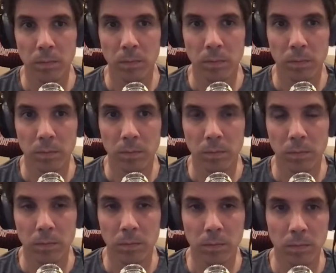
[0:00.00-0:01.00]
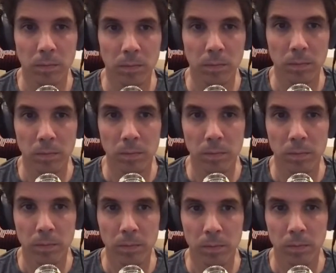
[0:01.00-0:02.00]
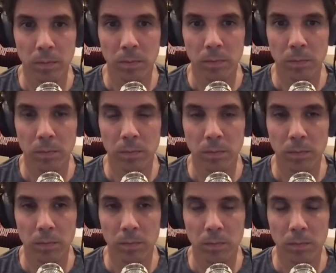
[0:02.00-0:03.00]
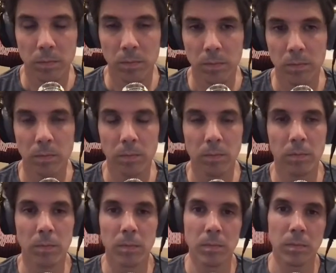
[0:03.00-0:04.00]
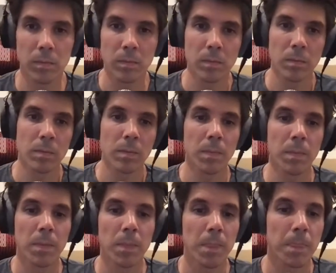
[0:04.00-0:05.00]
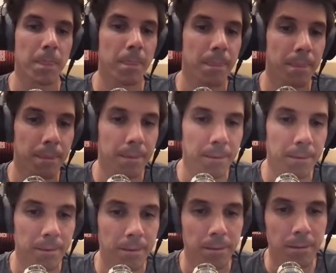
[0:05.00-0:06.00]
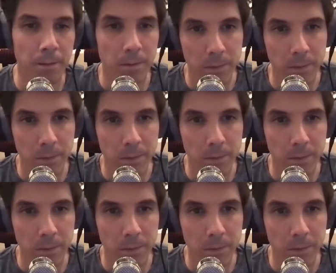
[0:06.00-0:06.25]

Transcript: [no speech]